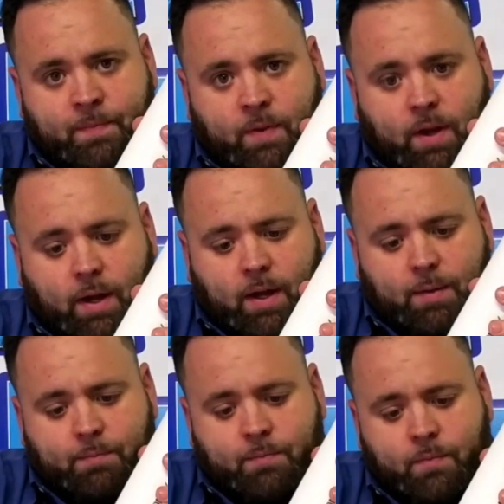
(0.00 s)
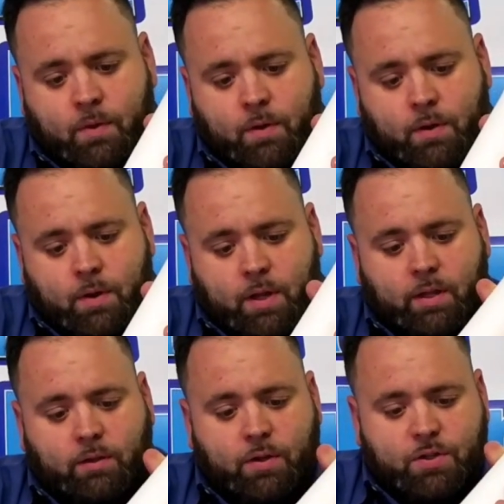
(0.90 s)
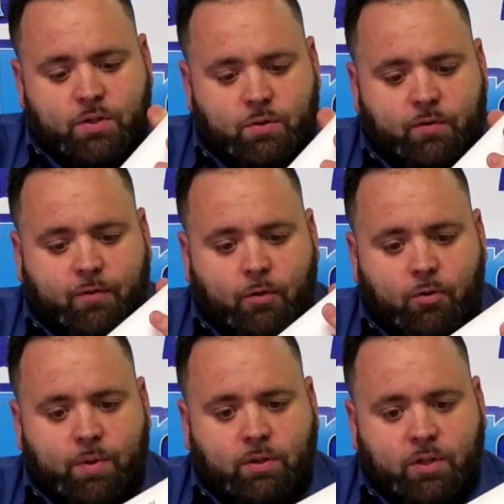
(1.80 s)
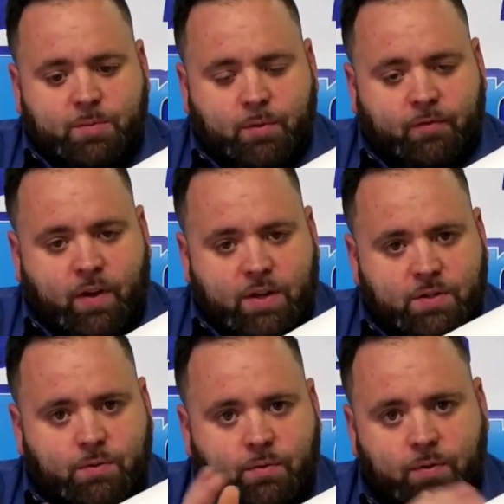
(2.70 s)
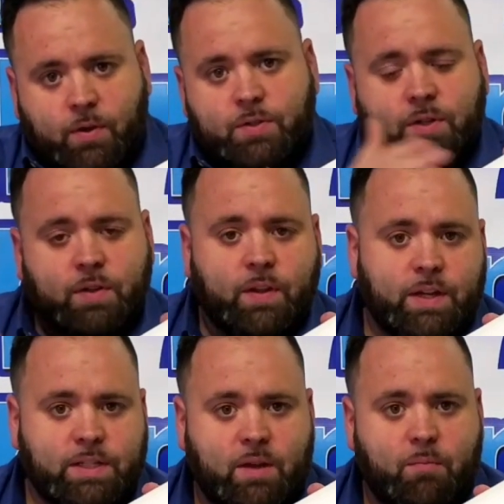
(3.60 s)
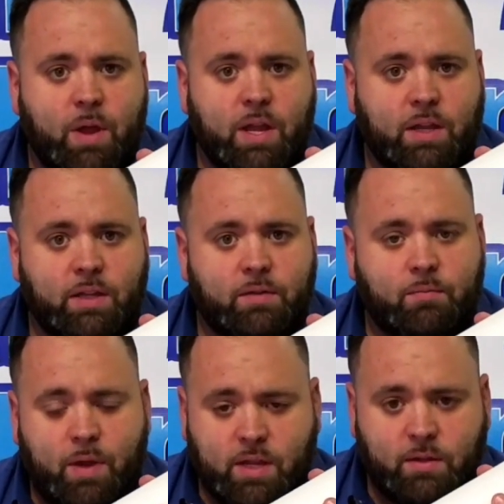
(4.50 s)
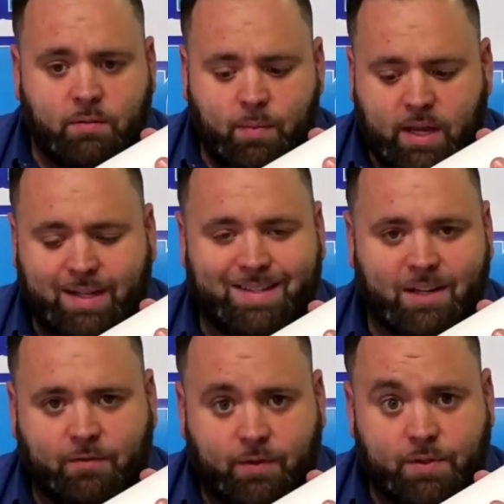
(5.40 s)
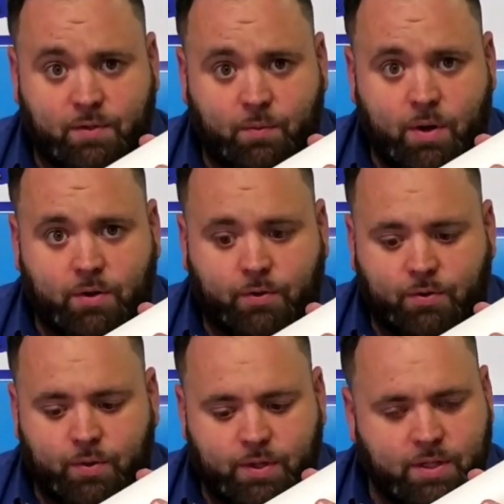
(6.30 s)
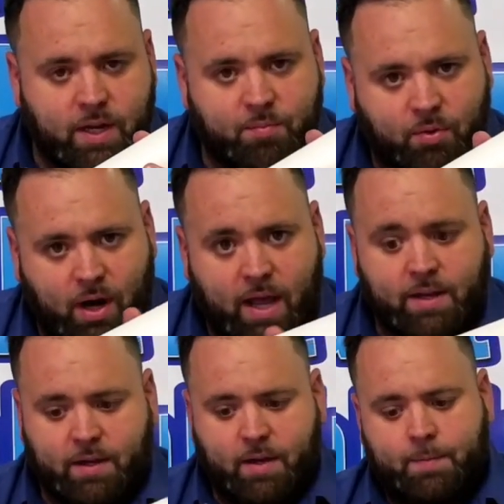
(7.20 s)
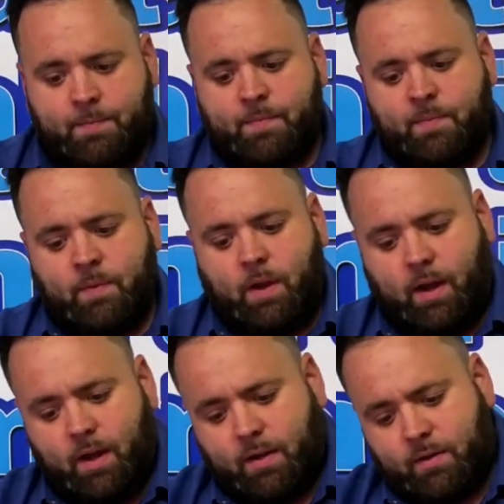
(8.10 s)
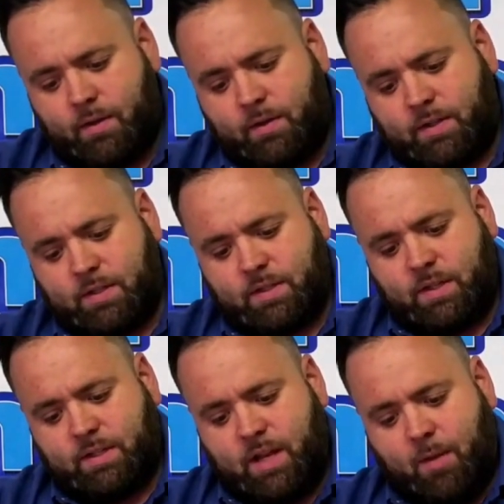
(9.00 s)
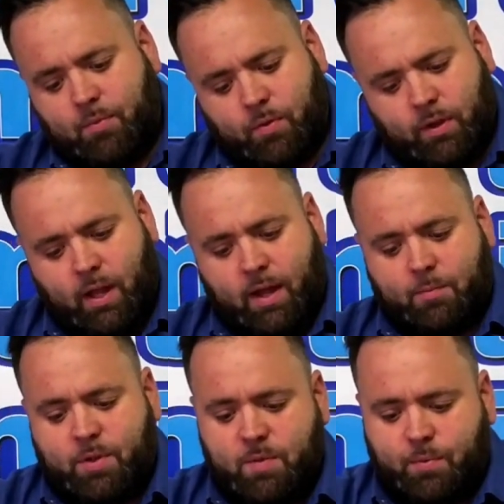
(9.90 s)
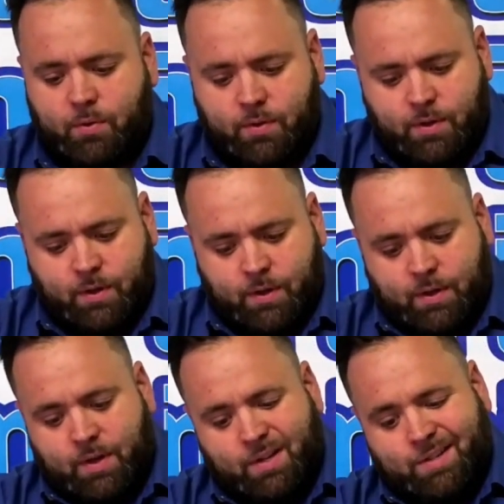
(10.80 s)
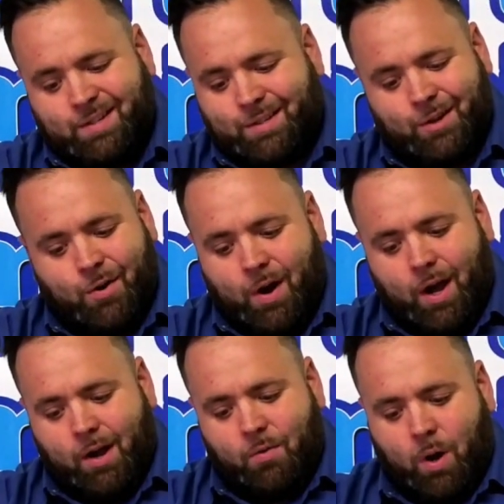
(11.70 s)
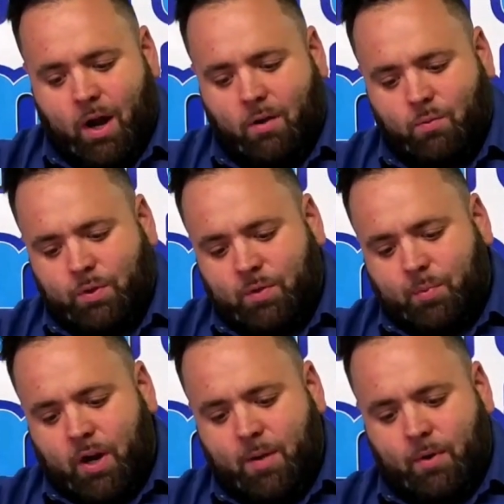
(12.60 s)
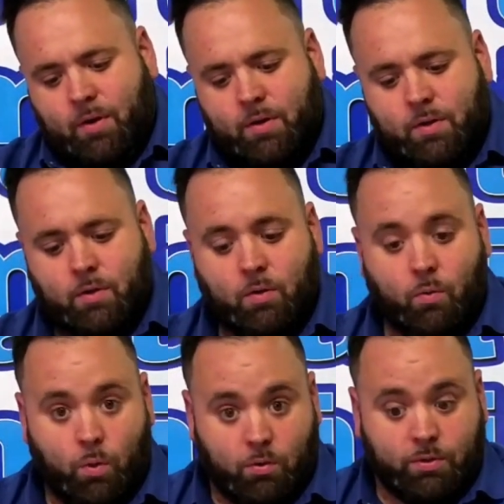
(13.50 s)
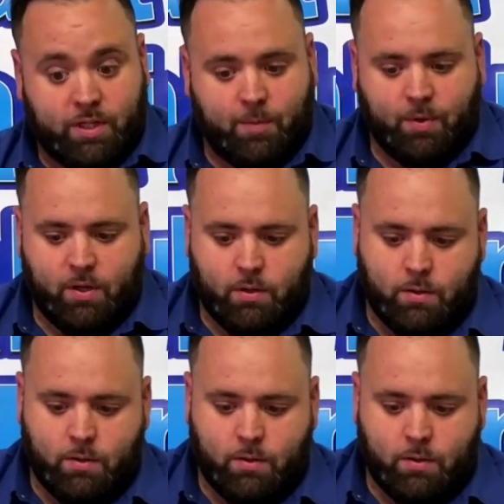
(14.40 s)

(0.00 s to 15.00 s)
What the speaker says: It looks uniform, it looks professional. Those are the things that make a difference in what you're doing. Take pride in it. This is an example. A lot of people just go hog wild with the primer. Won't dip it.